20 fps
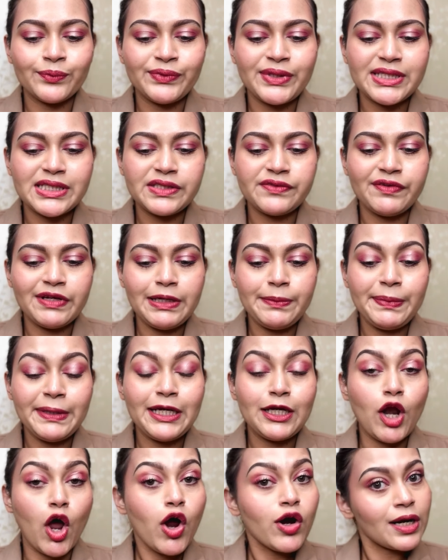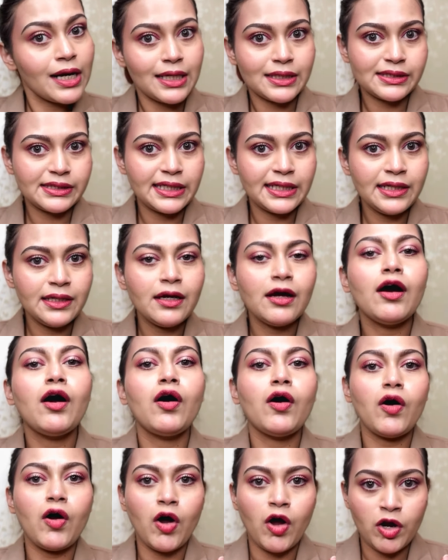this will be long lasting
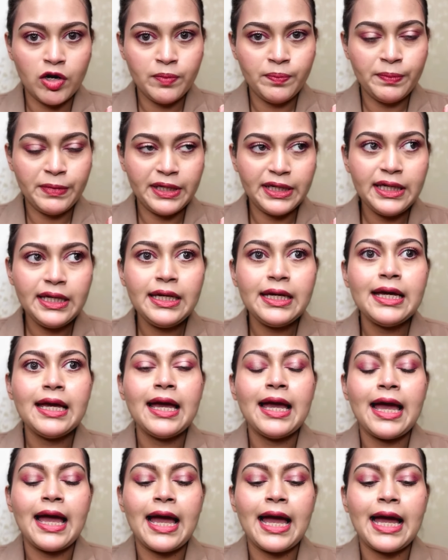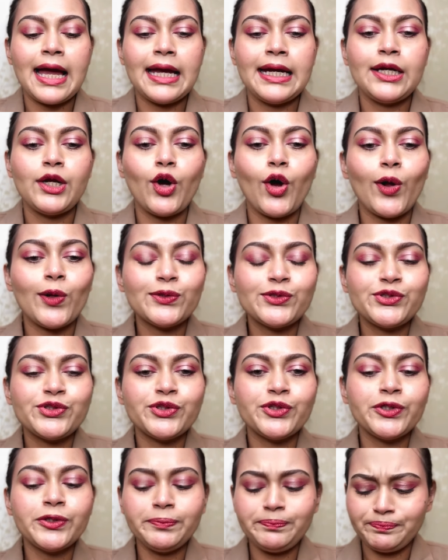on me. And
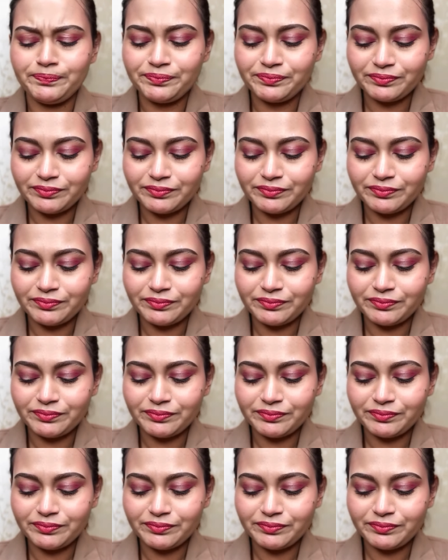also,